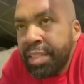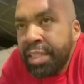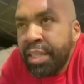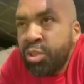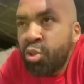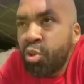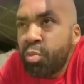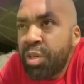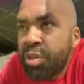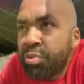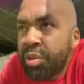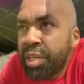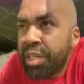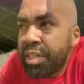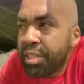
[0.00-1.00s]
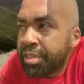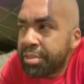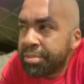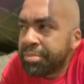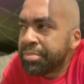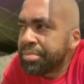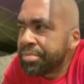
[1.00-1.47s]
that nobody really
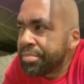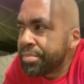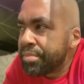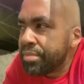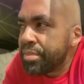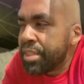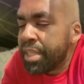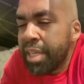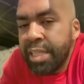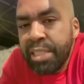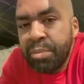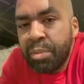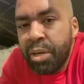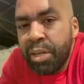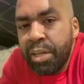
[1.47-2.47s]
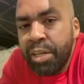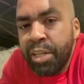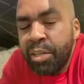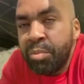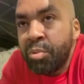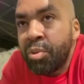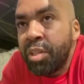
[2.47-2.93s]
cares about it
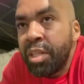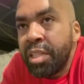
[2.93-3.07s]
anymore.